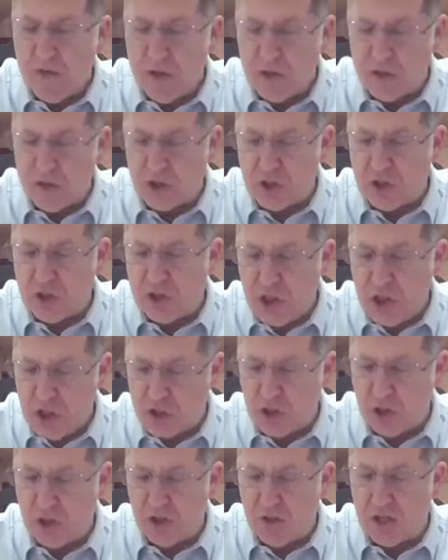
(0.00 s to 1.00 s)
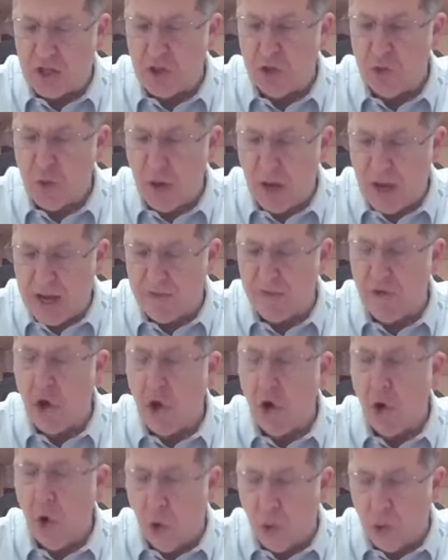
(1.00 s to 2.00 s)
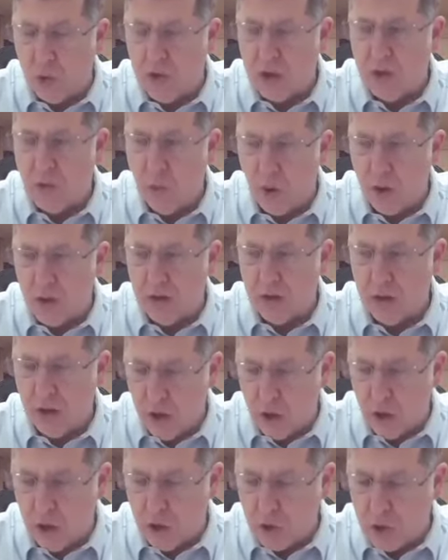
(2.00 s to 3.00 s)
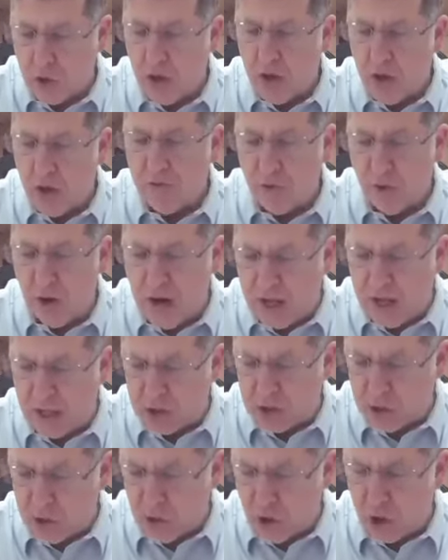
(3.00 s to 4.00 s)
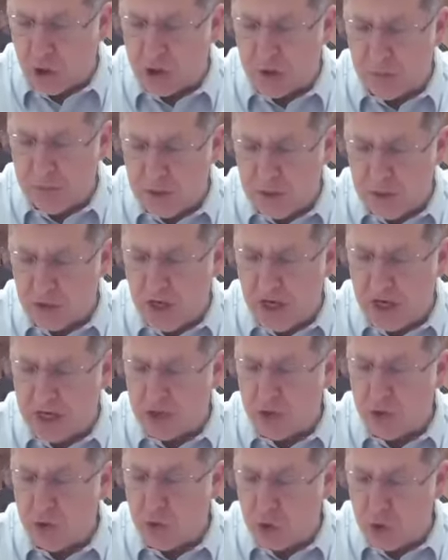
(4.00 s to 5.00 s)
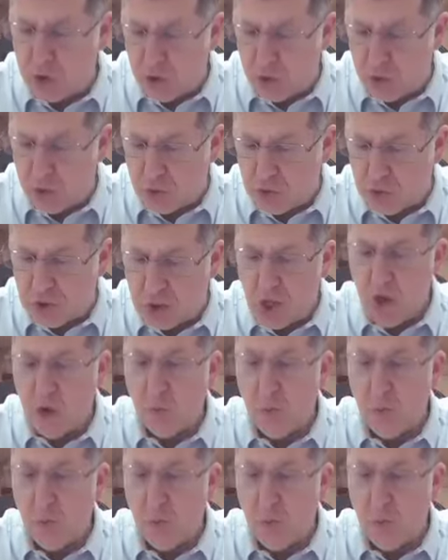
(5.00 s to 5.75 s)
this is teaching that you have only one log for as large a mincha as you choose.